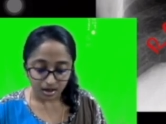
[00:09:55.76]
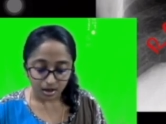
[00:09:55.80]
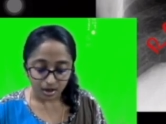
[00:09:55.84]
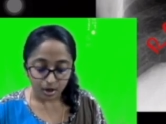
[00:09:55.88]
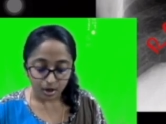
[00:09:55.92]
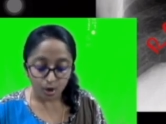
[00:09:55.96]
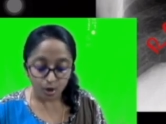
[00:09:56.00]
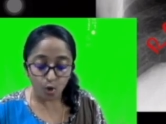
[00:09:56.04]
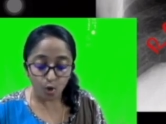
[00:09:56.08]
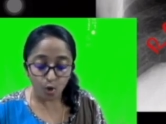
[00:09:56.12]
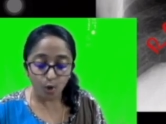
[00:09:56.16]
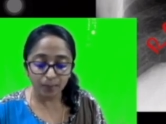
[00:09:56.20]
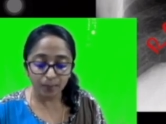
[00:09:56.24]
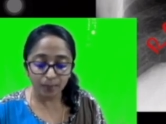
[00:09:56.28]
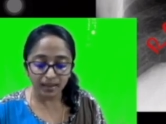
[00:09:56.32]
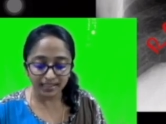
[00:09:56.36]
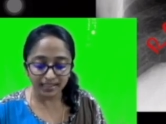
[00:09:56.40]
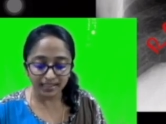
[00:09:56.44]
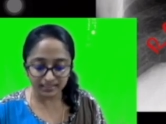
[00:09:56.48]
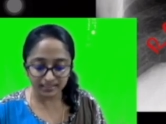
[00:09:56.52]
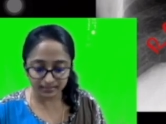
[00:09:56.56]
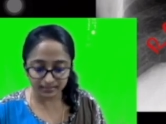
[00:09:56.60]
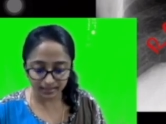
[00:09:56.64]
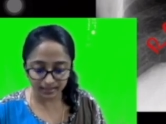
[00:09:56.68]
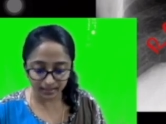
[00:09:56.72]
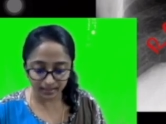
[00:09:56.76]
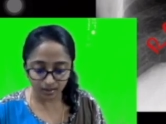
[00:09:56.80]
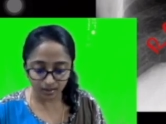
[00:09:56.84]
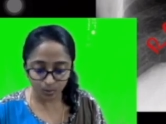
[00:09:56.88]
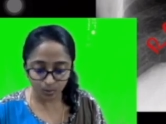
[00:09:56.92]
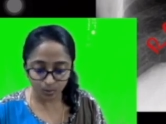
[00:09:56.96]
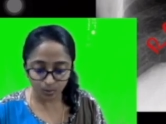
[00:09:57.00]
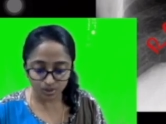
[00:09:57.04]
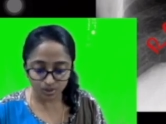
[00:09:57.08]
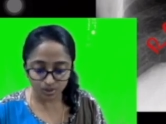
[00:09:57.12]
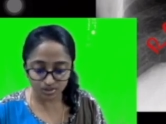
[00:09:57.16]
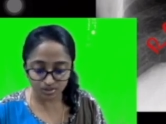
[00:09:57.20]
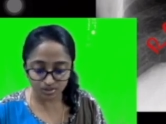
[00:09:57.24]
knob-like thing
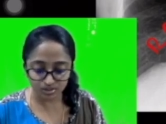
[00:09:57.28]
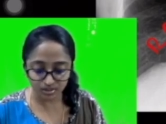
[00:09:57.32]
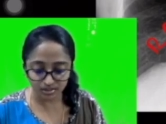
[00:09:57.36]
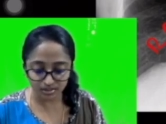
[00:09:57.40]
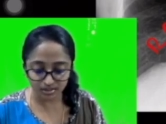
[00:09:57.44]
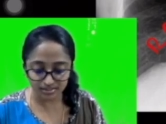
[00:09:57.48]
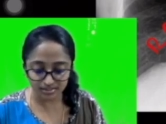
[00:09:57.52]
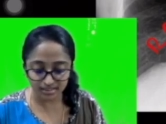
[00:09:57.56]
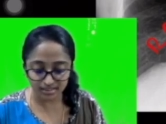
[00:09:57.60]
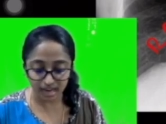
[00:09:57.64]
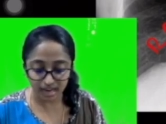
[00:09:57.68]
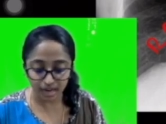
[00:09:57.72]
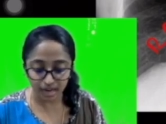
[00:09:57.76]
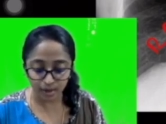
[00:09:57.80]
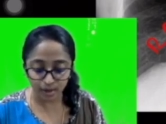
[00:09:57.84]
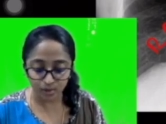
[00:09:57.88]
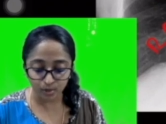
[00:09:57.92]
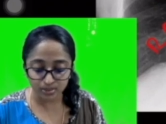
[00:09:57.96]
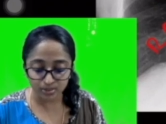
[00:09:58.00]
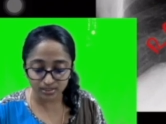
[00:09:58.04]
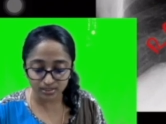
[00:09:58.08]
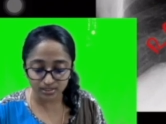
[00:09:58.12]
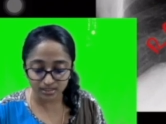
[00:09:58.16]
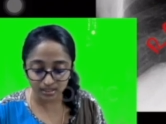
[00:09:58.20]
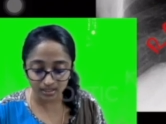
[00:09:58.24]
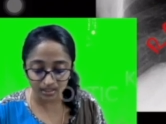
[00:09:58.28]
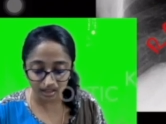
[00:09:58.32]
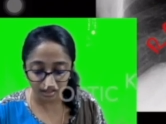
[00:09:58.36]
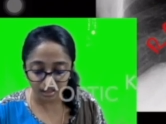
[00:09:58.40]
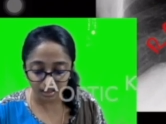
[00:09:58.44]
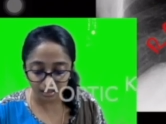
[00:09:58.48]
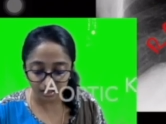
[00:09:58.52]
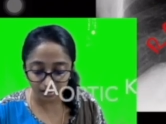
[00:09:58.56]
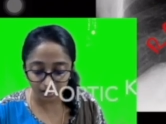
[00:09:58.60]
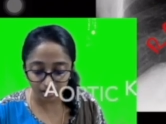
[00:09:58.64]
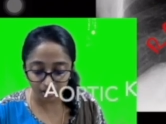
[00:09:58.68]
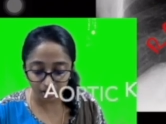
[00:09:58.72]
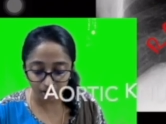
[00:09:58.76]
which is known as the aortic
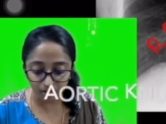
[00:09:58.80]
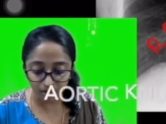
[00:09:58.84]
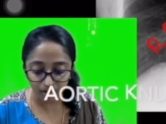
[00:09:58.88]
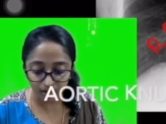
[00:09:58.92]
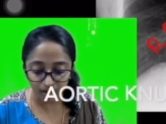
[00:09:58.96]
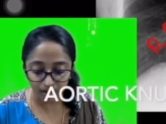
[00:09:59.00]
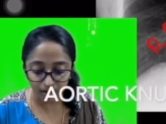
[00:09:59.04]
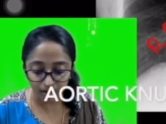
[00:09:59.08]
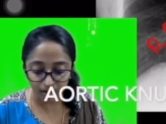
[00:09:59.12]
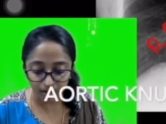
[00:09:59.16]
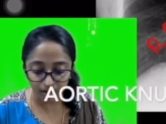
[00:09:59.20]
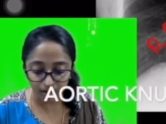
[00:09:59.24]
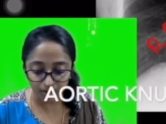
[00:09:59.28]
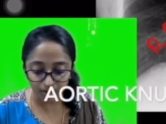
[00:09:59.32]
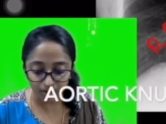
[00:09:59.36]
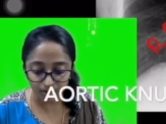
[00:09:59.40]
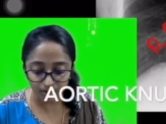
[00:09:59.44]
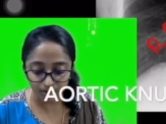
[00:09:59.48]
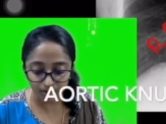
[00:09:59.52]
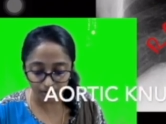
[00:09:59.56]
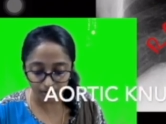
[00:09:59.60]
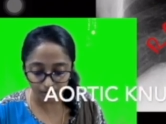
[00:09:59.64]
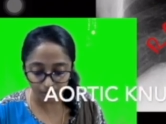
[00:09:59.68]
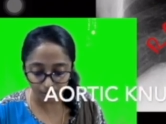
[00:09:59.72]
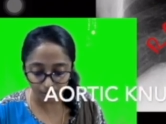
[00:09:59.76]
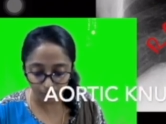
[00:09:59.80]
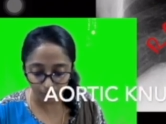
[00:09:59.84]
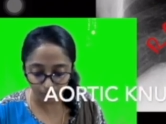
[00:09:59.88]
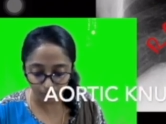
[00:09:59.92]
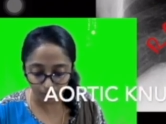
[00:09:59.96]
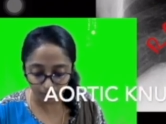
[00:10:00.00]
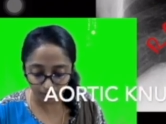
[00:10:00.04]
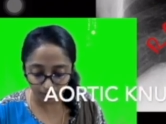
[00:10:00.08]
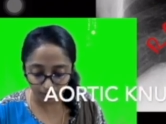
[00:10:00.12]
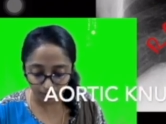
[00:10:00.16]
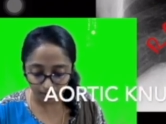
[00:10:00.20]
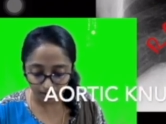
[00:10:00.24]
knuckle or the aortic knob.